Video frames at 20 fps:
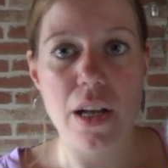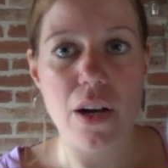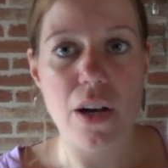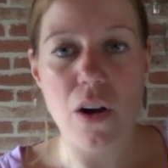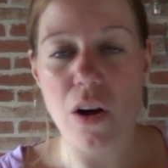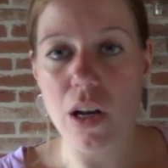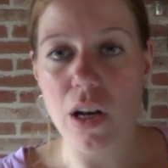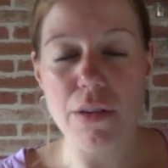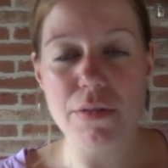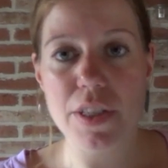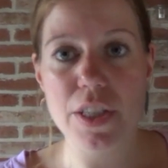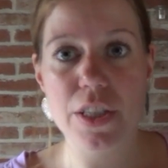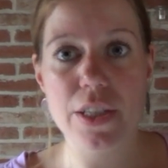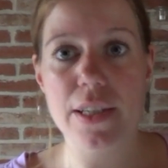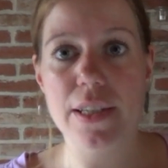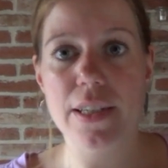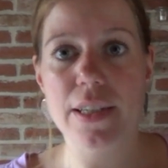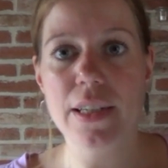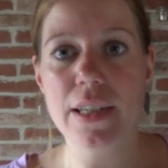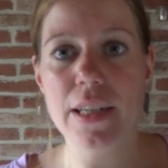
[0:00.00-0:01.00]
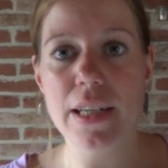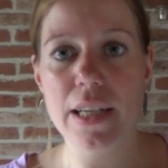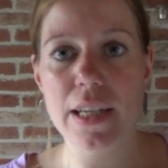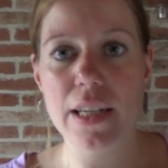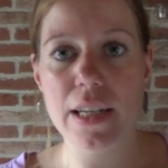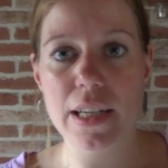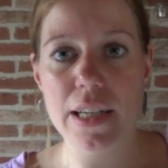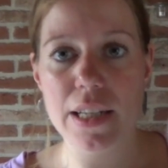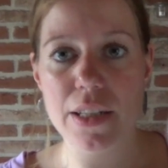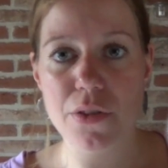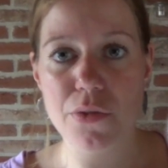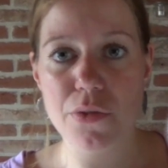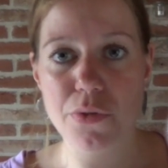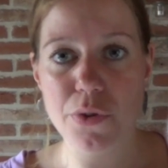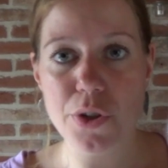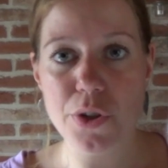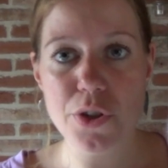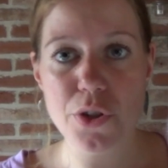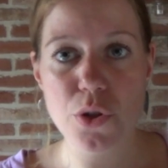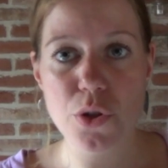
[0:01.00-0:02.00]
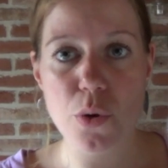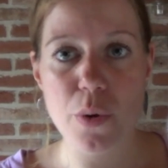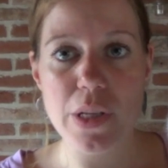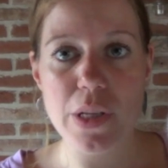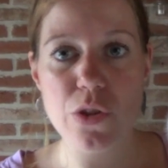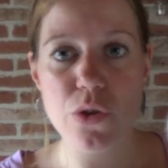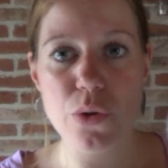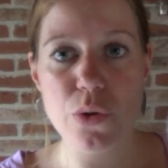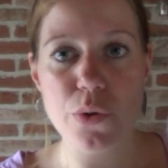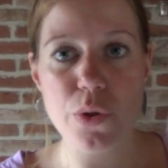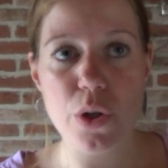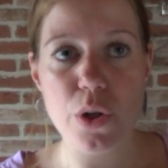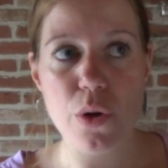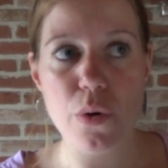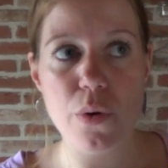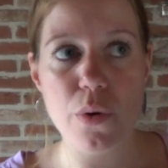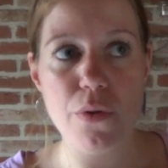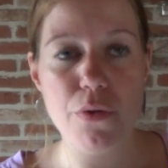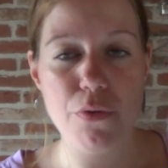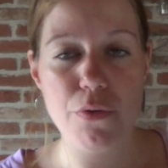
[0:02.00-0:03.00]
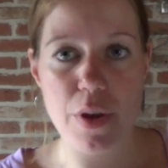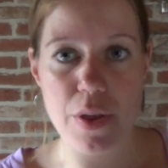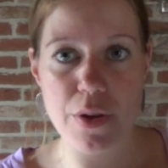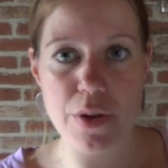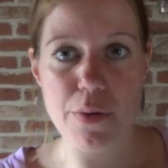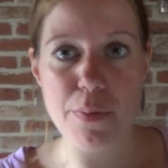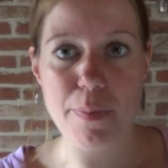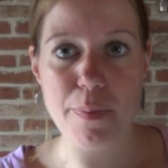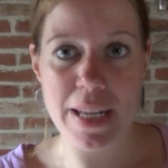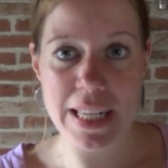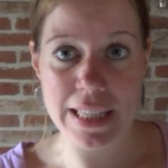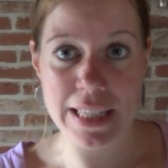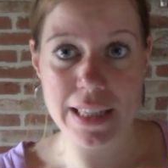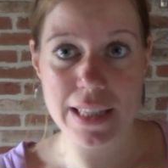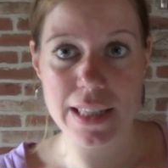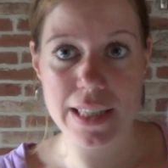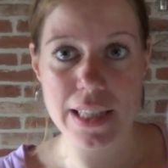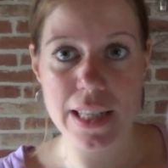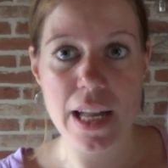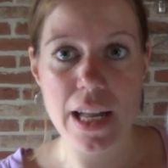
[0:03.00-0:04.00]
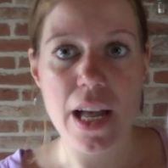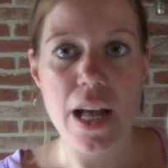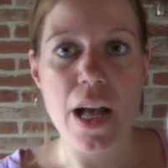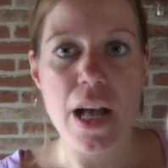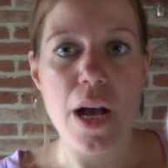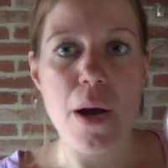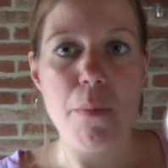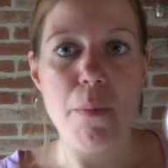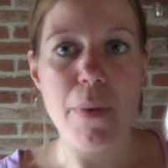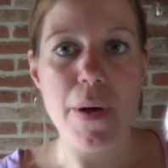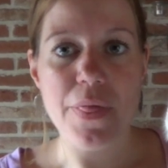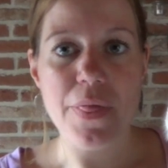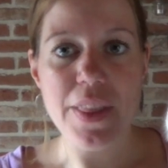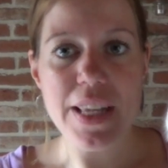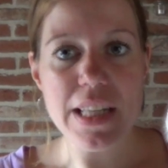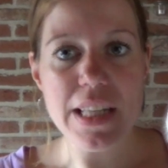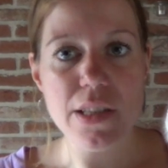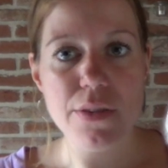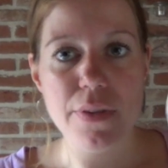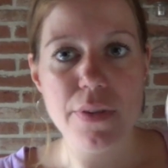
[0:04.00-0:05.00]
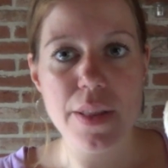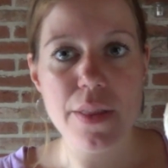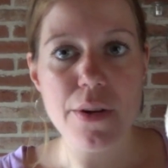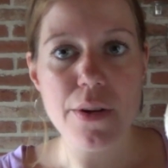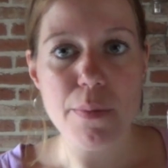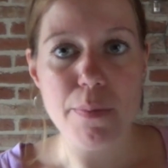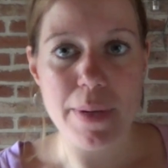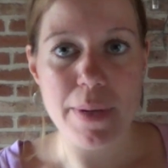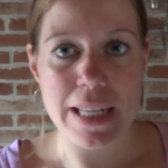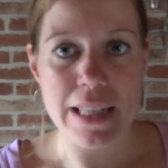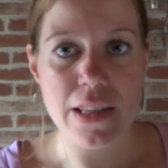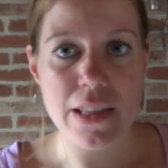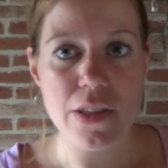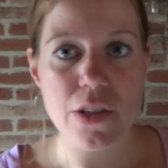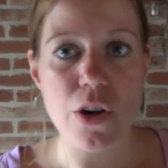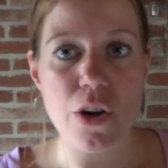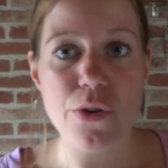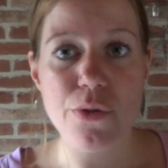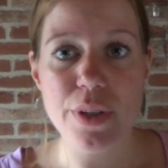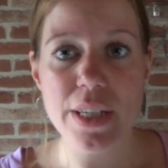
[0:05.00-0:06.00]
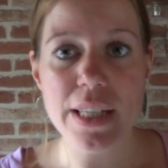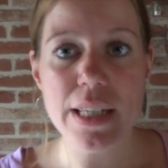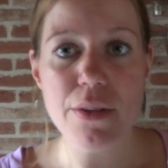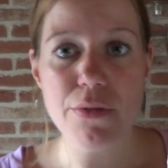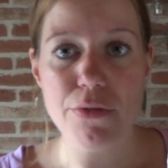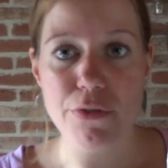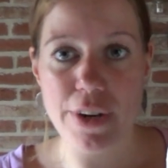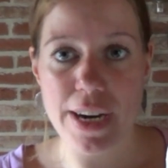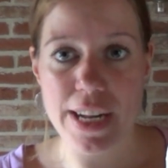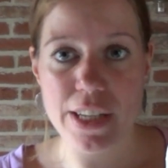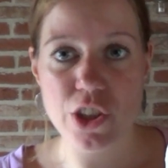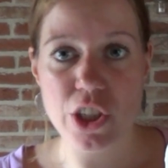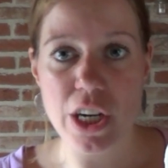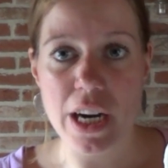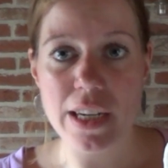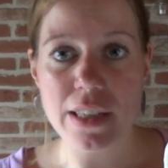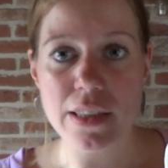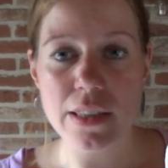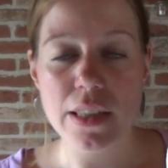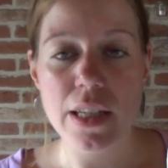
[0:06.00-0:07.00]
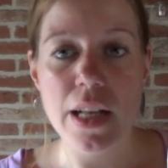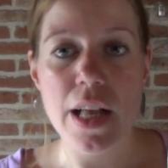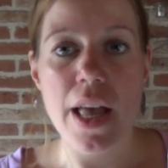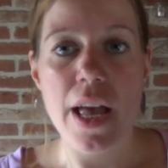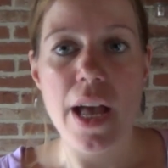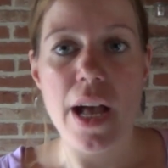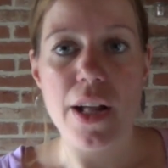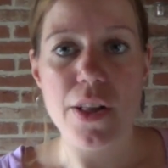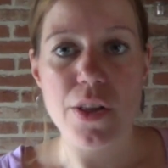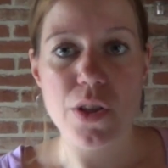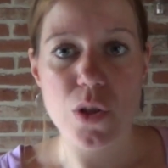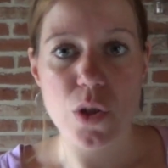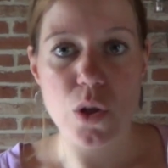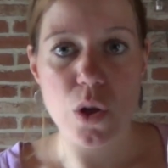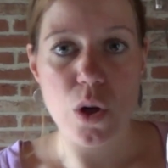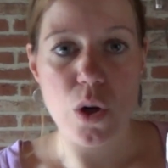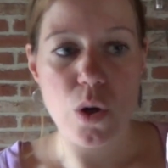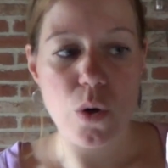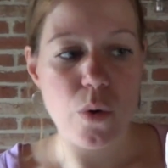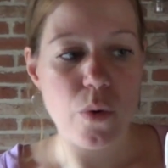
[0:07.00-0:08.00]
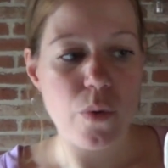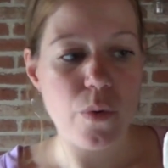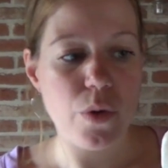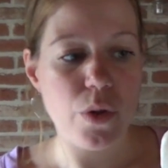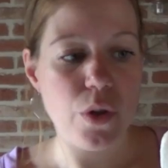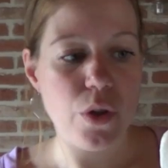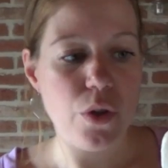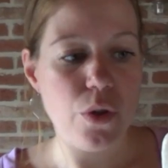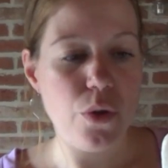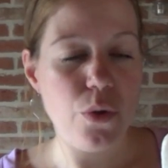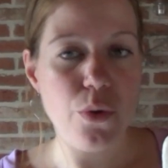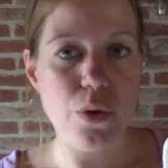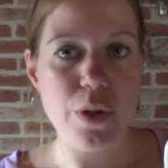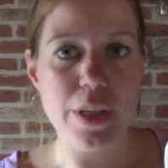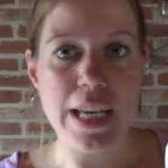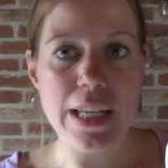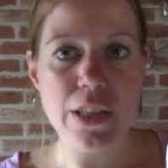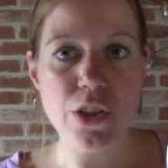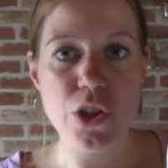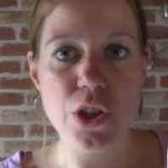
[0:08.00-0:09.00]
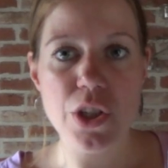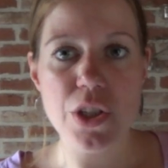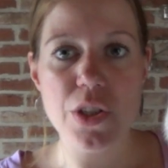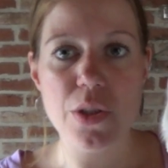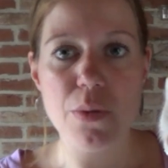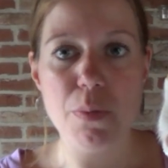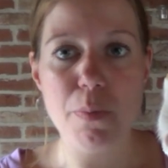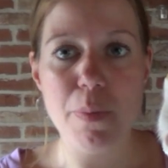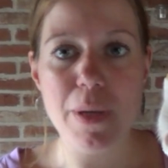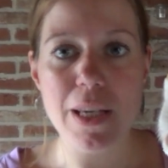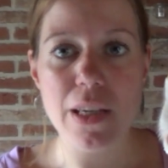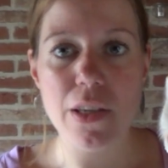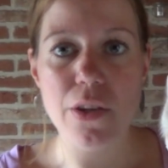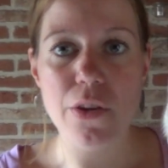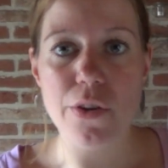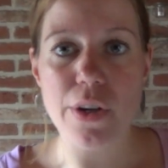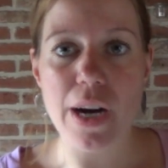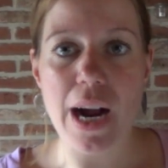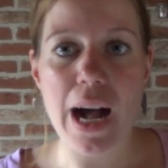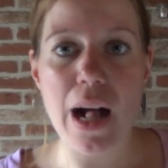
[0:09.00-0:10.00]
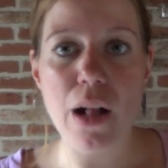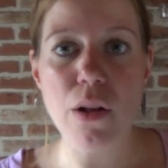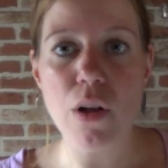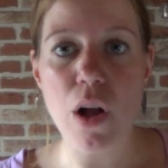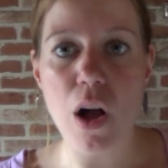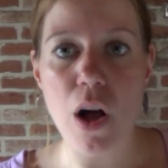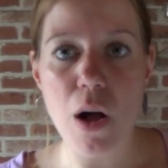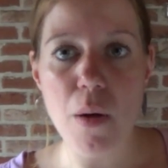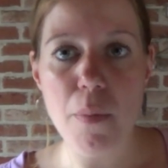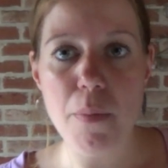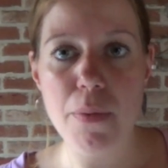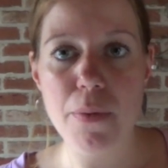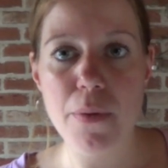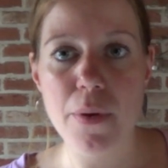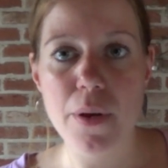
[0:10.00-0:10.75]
all of a sudden. It is first going to grow feather pens. But these feather pens are really fragile, so you can't just pick your owl up